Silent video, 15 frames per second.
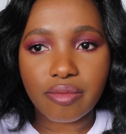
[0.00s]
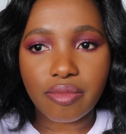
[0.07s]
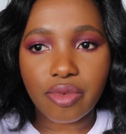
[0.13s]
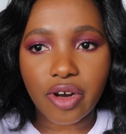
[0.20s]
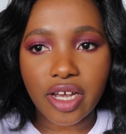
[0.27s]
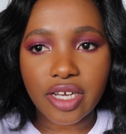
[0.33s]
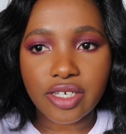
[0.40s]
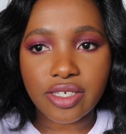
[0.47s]

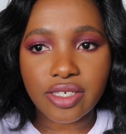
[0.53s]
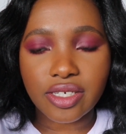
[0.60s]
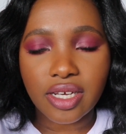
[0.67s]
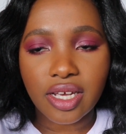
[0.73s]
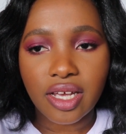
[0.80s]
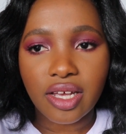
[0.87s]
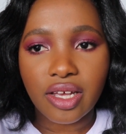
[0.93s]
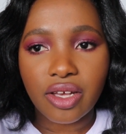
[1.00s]
brush.
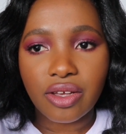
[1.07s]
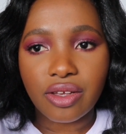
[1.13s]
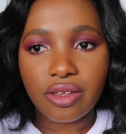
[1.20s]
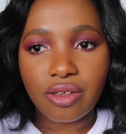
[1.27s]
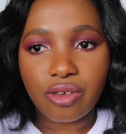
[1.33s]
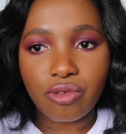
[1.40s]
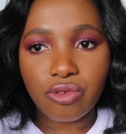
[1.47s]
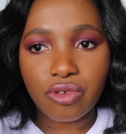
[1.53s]

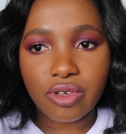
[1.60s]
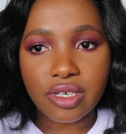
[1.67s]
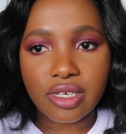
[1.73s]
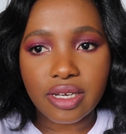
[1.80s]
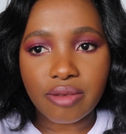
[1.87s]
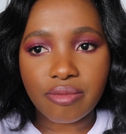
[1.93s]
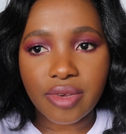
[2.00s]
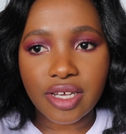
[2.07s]
You would
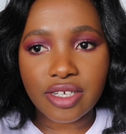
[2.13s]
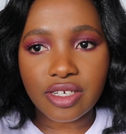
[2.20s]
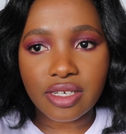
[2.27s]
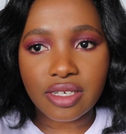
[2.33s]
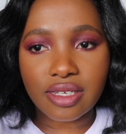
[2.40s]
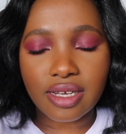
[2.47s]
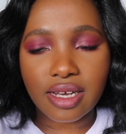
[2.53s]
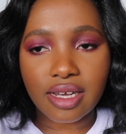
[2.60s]

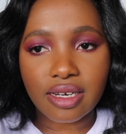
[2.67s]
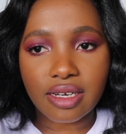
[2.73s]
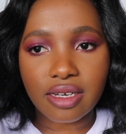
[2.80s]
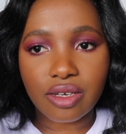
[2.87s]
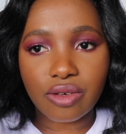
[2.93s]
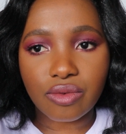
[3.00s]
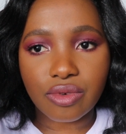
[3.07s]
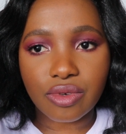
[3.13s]
imagine that
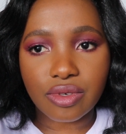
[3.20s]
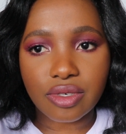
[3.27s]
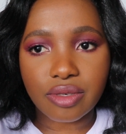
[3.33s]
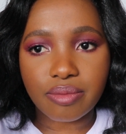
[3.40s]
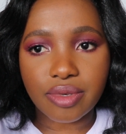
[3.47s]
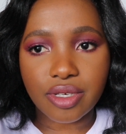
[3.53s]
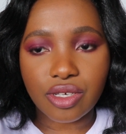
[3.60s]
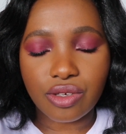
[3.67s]
it
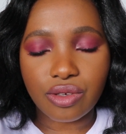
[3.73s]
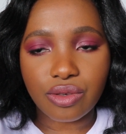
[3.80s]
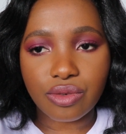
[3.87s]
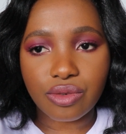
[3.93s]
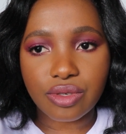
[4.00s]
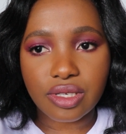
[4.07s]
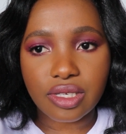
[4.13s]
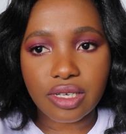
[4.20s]
would be
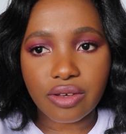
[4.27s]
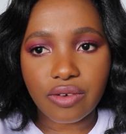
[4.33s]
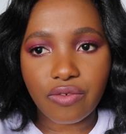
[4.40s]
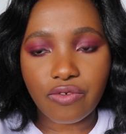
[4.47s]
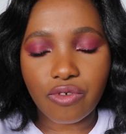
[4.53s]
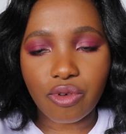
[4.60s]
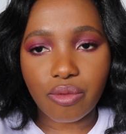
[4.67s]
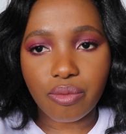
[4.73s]
used
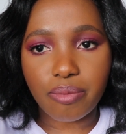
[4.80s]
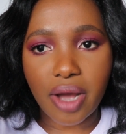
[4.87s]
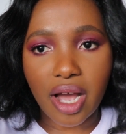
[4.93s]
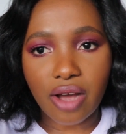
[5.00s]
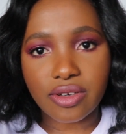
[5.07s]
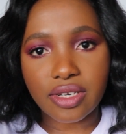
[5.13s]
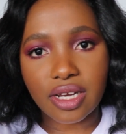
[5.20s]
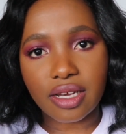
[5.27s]
for
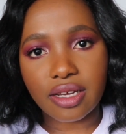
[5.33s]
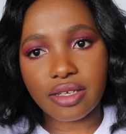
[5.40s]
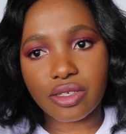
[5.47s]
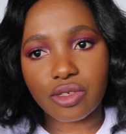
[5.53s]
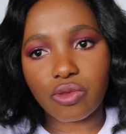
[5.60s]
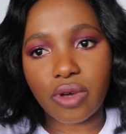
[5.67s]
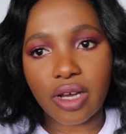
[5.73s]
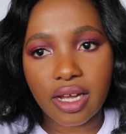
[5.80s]
powder
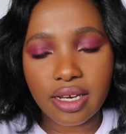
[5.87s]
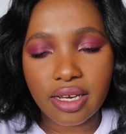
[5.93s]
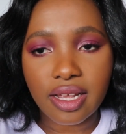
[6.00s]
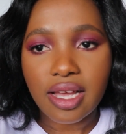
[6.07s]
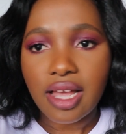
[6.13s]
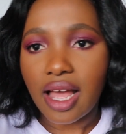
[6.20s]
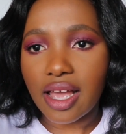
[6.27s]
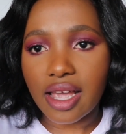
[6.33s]
as well.
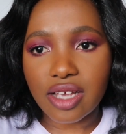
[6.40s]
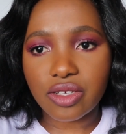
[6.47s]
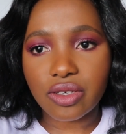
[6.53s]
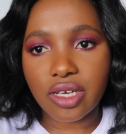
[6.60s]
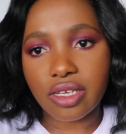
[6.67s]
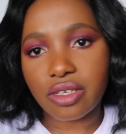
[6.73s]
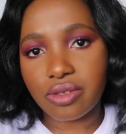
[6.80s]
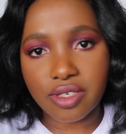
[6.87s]
I guess you
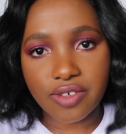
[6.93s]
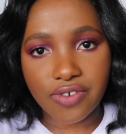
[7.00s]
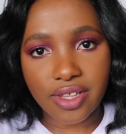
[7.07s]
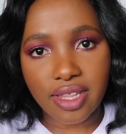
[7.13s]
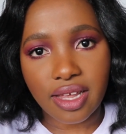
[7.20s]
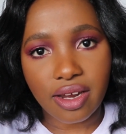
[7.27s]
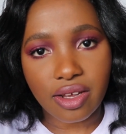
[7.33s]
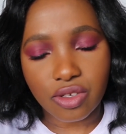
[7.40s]
can use it for
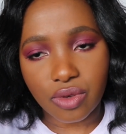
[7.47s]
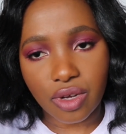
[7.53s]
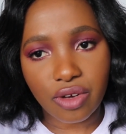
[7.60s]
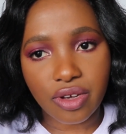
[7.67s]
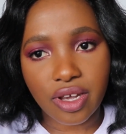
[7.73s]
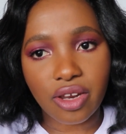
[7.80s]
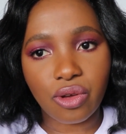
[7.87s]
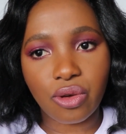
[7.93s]
that as well.
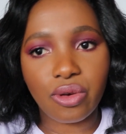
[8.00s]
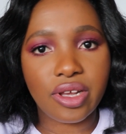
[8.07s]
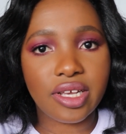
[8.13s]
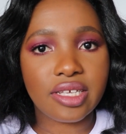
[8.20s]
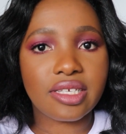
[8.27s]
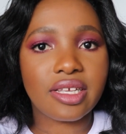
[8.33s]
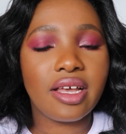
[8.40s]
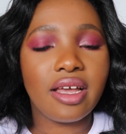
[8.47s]
You can
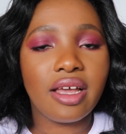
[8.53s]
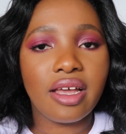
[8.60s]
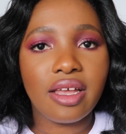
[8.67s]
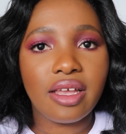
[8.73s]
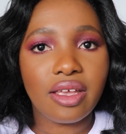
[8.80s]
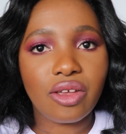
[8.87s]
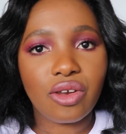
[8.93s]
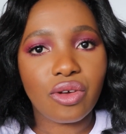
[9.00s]
always
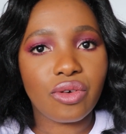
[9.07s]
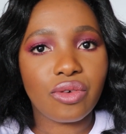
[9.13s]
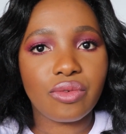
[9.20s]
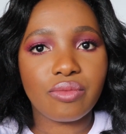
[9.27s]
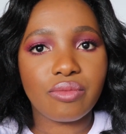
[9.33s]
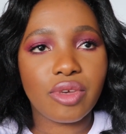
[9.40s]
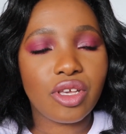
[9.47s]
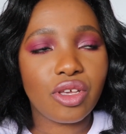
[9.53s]

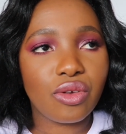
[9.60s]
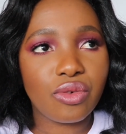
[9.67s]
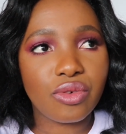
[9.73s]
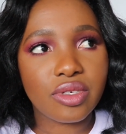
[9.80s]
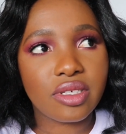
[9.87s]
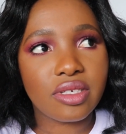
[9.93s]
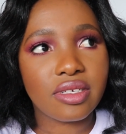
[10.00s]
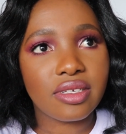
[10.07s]

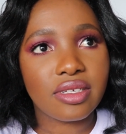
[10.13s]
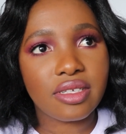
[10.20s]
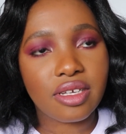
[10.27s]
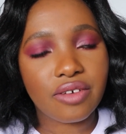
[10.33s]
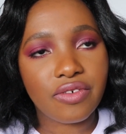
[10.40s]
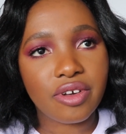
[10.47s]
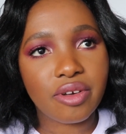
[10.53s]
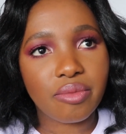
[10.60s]
use
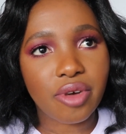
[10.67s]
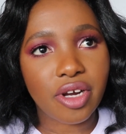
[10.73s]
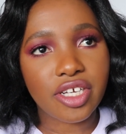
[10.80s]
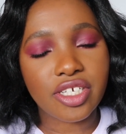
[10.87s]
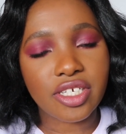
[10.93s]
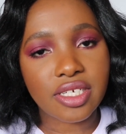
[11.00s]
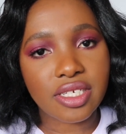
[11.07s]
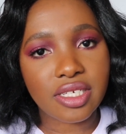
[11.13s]
different
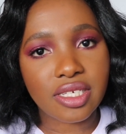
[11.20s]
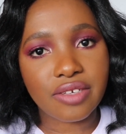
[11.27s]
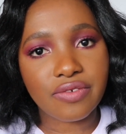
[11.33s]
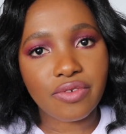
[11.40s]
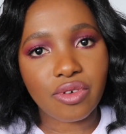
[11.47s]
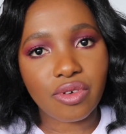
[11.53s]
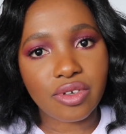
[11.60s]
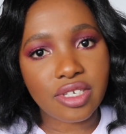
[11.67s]
brushes
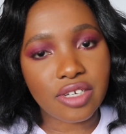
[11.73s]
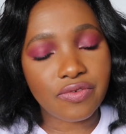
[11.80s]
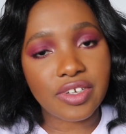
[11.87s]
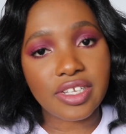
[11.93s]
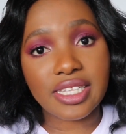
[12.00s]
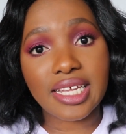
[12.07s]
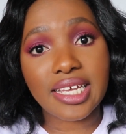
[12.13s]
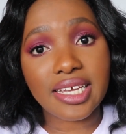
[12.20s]
for
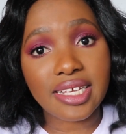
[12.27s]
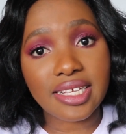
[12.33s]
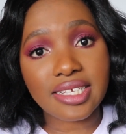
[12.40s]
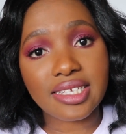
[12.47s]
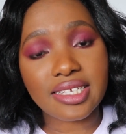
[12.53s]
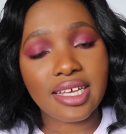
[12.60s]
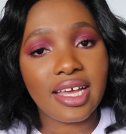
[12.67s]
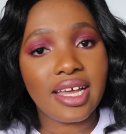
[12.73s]
different
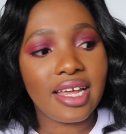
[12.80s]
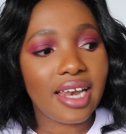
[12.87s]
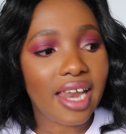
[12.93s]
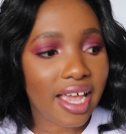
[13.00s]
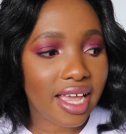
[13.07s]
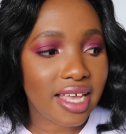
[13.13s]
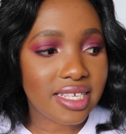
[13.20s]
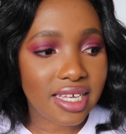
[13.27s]
things.
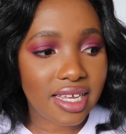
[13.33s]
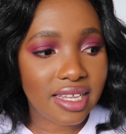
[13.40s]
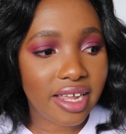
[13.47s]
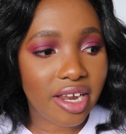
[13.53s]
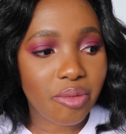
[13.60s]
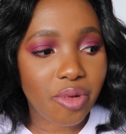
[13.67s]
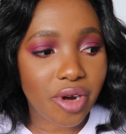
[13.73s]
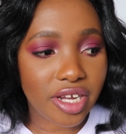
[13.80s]
Like I said,
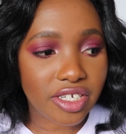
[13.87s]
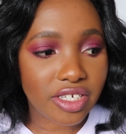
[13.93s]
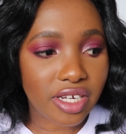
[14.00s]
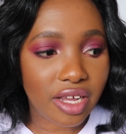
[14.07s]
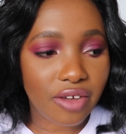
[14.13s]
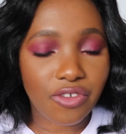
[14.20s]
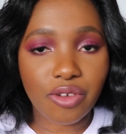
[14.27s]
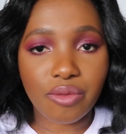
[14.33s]
that brush
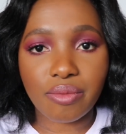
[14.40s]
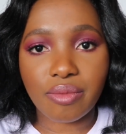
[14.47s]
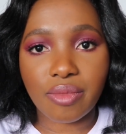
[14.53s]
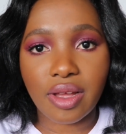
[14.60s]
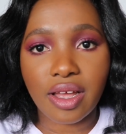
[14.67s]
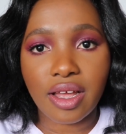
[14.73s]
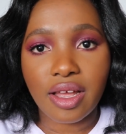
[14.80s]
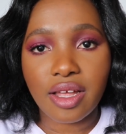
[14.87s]
from
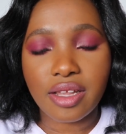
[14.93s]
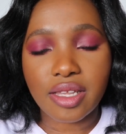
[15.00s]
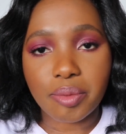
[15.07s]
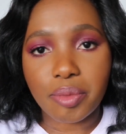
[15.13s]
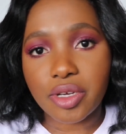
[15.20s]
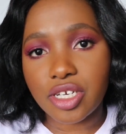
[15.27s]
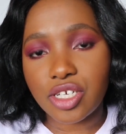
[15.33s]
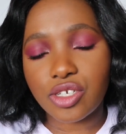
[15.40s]
the
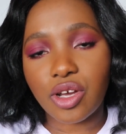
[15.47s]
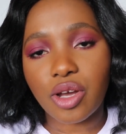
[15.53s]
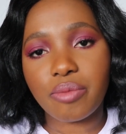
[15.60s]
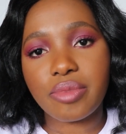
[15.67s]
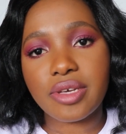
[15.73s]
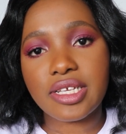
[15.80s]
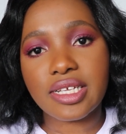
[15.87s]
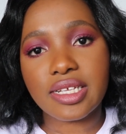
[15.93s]
Body
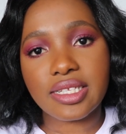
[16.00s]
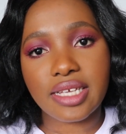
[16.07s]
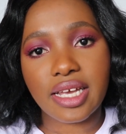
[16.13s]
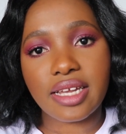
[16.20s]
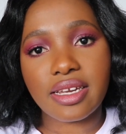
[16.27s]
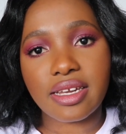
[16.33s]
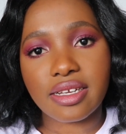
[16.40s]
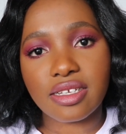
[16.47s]
Shop is
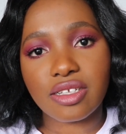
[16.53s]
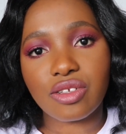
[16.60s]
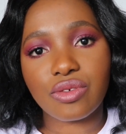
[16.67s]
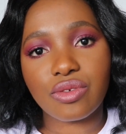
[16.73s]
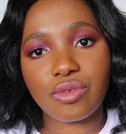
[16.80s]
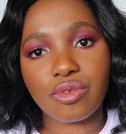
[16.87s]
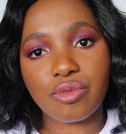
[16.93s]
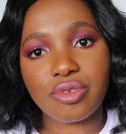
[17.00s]
intended
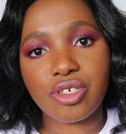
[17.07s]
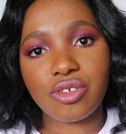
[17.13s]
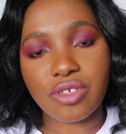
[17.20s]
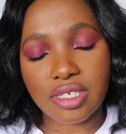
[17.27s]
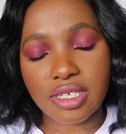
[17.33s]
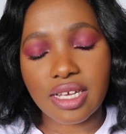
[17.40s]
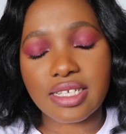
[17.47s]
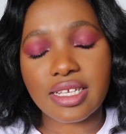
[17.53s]
to be
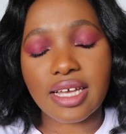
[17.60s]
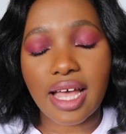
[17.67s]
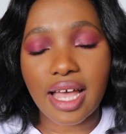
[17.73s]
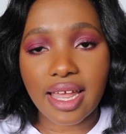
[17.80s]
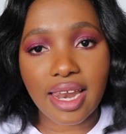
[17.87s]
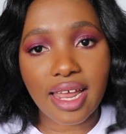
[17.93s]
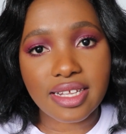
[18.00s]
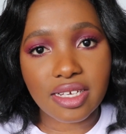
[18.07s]
used as a
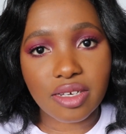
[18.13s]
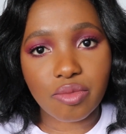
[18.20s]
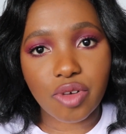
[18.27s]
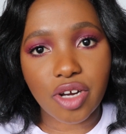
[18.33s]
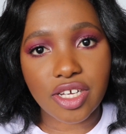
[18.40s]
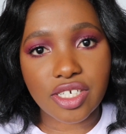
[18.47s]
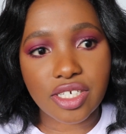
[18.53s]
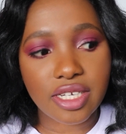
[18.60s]
highlighting
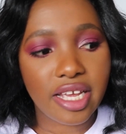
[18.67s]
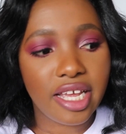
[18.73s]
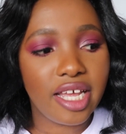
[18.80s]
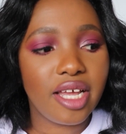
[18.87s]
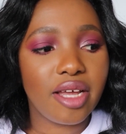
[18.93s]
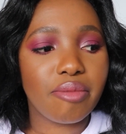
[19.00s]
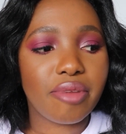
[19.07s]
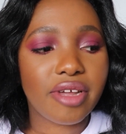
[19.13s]
brush,
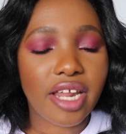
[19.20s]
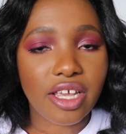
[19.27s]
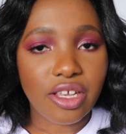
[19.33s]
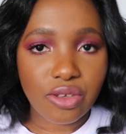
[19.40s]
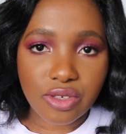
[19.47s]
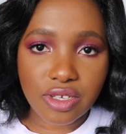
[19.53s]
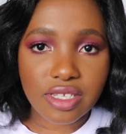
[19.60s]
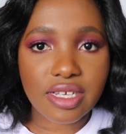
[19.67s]
but I
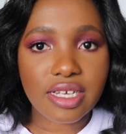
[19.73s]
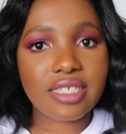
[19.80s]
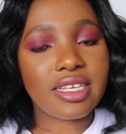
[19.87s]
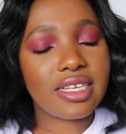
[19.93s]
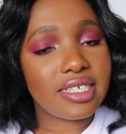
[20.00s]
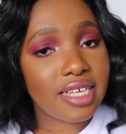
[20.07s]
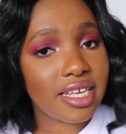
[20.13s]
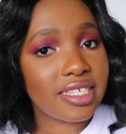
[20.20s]
use it as
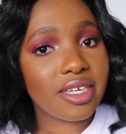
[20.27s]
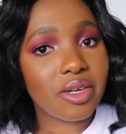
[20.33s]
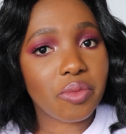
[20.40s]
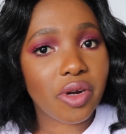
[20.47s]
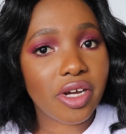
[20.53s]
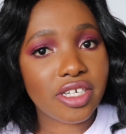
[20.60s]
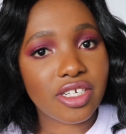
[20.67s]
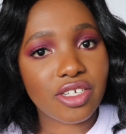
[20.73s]
a setting
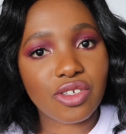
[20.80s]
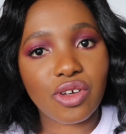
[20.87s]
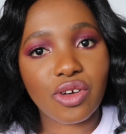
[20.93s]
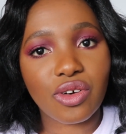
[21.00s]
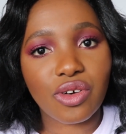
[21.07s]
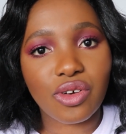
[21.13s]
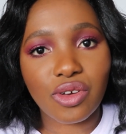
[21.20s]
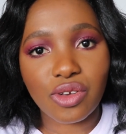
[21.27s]
brush,
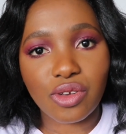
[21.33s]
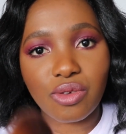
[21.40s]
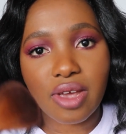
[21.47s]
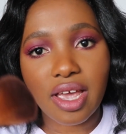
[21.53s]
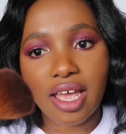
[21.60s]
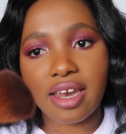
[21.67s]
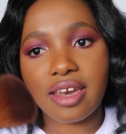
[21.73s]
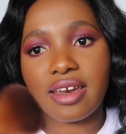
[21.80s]
so you
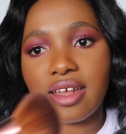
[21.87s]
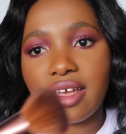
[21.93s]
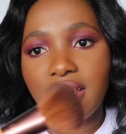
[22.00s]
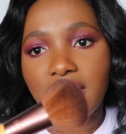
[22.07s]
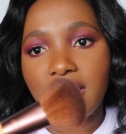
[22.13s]
can